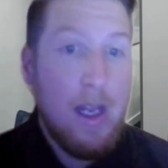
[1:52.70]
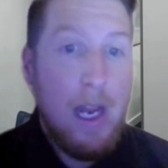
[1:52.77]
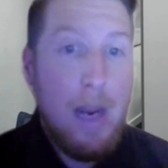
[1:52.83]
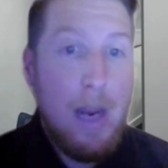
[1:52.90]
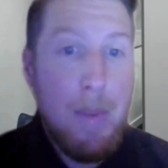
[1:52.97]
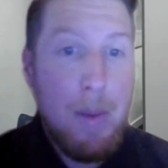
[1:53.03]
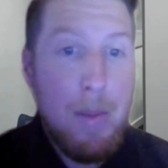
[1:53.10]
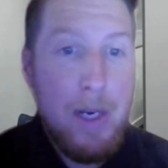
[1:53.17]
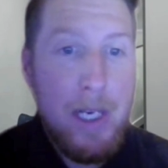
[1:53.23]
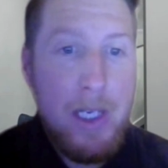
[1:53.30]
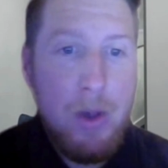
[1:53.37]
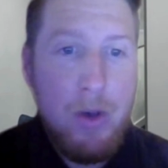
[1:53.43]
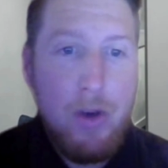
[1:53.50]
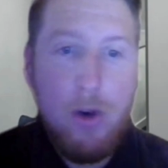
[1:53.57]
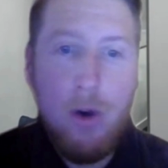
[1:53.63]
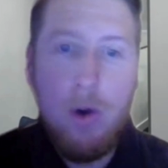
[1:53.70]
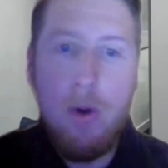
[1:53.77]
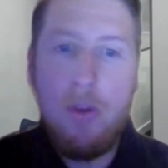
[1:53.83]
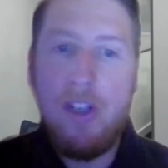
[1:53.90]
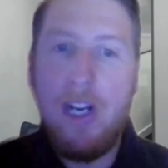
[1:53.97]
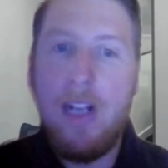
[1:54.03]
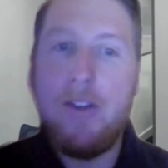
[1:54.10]
Implementing
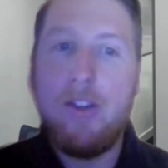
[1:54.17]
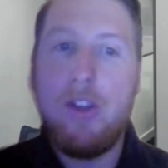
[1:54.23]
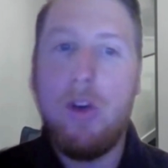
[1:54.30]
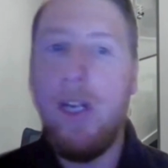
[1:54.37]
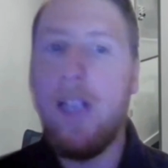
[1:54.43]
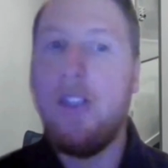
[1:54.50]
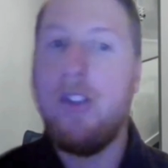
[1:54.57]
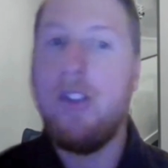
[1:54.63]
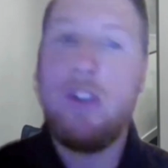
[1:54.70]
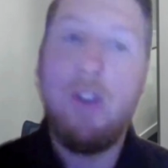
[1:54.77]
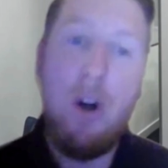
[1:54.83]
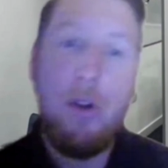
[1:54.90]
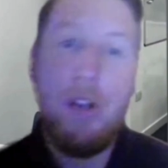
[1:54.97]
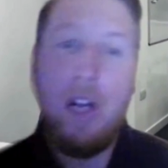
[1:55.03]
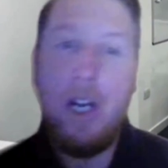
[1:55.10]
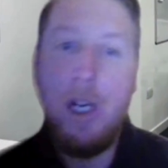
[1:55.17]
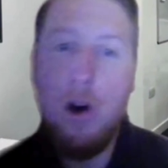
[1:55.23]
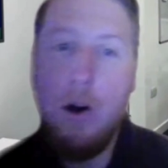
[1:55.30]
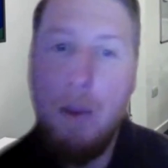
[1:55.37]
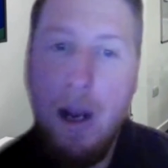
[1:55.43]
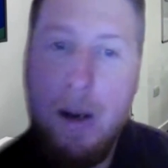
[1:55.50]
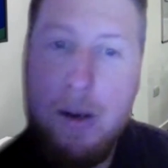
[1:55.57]
controls then. So we installed a
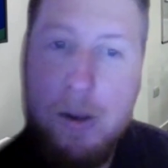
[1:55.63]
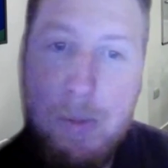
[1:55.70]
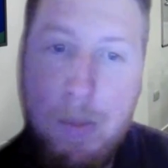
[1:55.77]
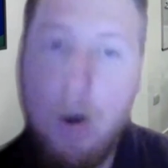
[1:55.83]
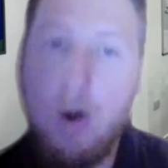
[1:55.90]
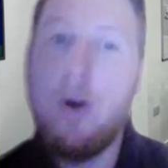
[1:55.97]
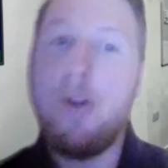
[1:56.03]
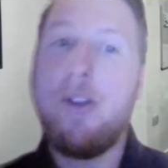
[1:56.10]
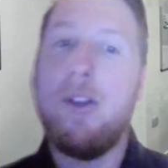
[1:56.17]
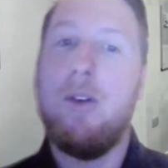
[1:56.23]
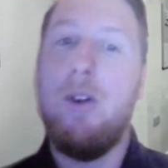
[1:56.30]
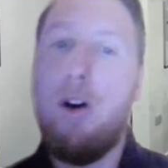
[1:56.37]
young man's board